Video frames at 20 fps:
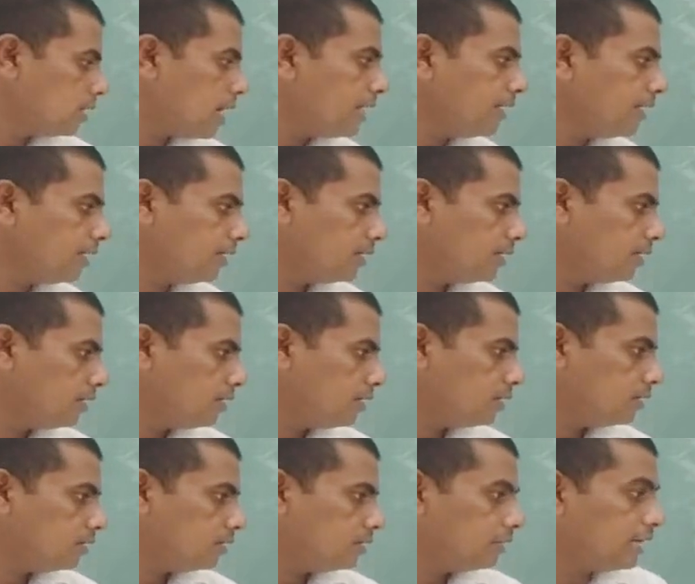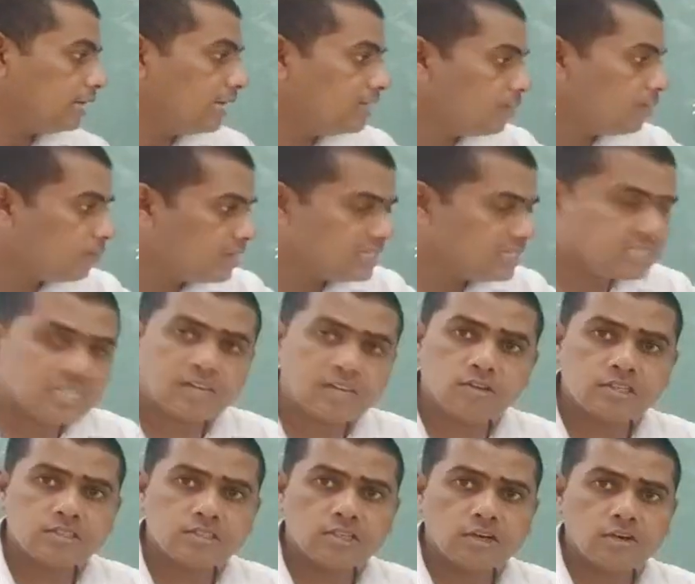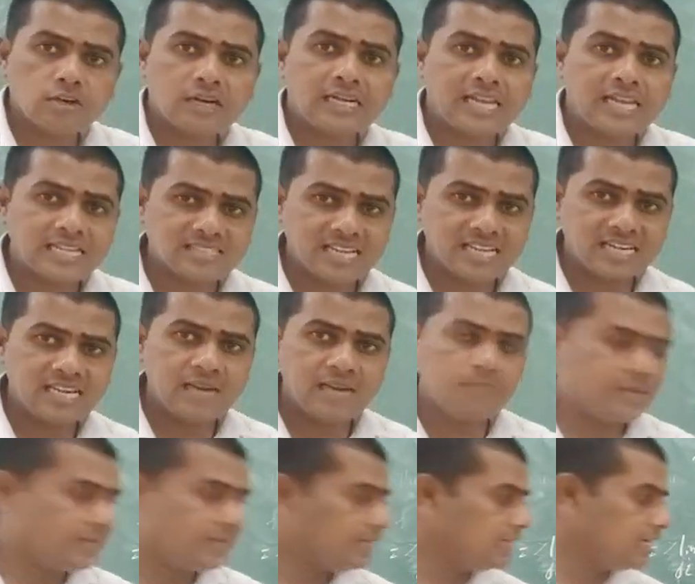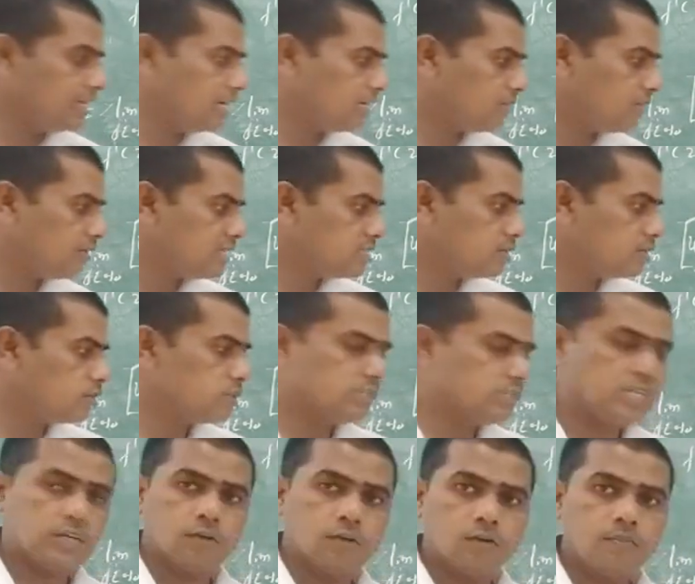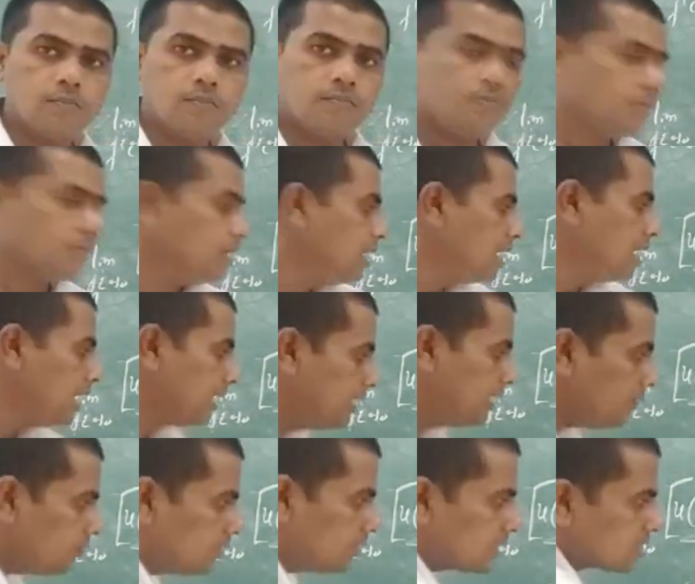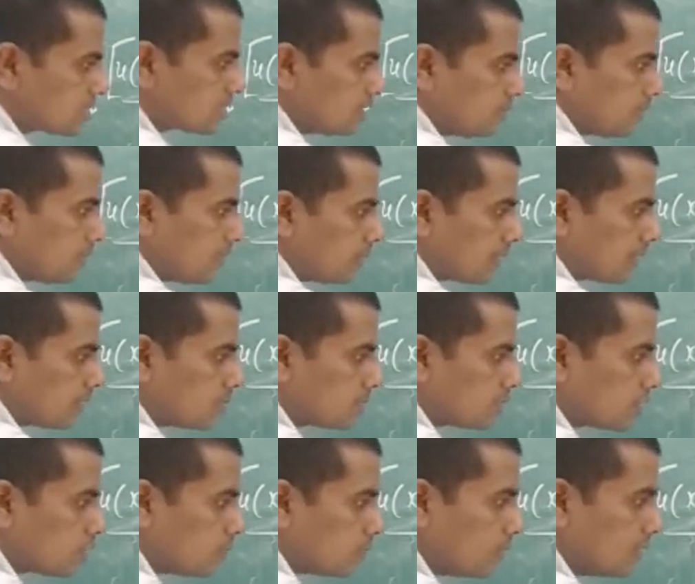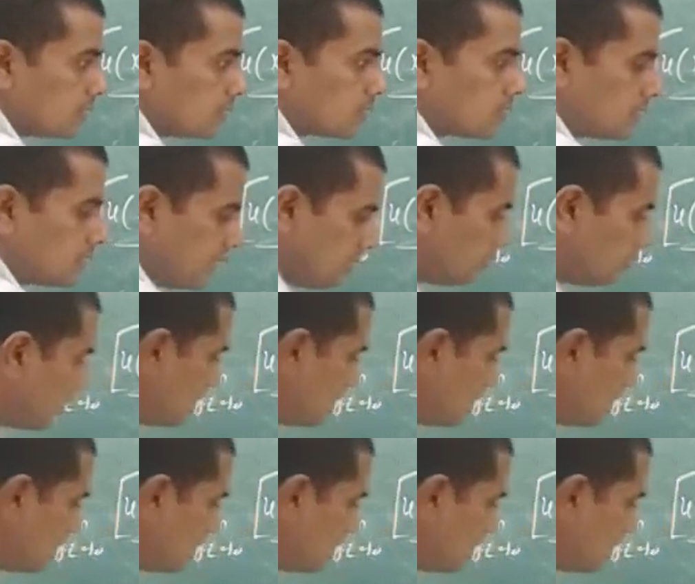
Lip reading: I. Delta y is equal to 0, right? Exactly, I am taking delta y is equal to 0. If this term will become 0, then